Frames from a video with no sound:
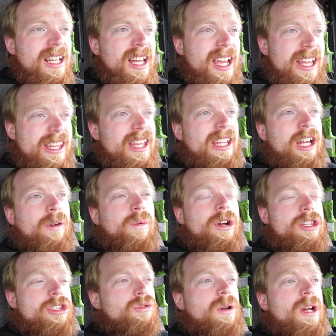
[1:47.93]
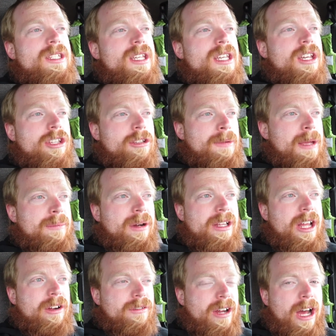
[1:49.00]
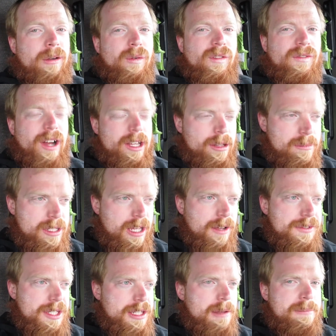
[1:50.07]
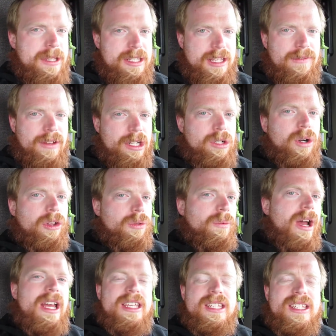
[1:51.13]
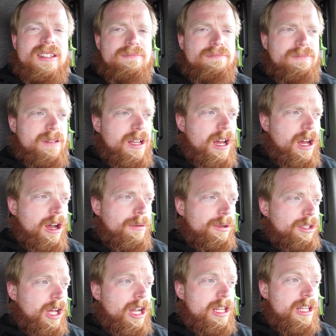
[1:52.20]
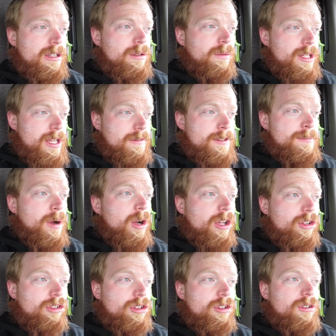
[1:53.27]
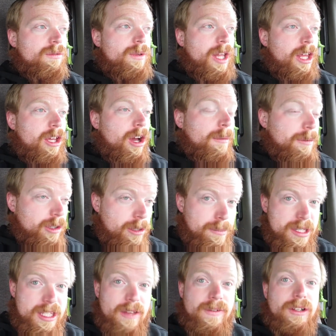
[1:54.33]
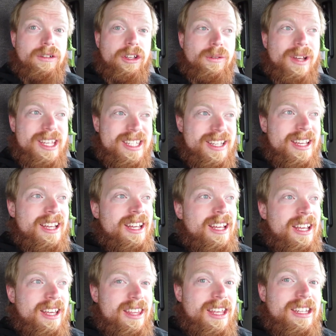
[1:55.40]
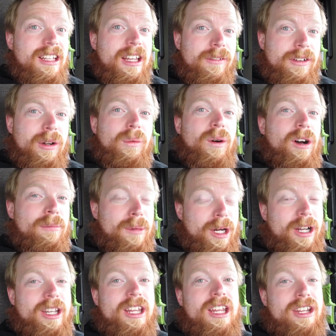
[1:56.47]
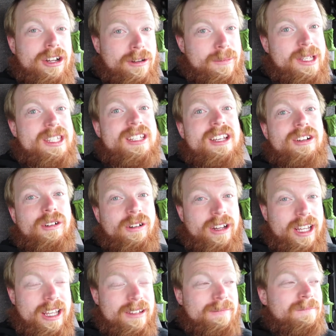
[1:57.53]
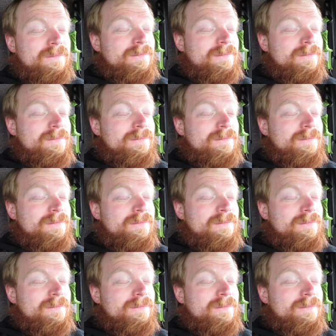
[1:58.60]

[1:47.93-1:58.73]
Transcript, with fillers: And then, like, once or twice a year, the people on that route will find themselves in the Pacific Northwest um, a lot of the, the, ones I've spoken to, when they go up to the Pacific Northwest, they deliver to Walmart in Hermiston, Oregon.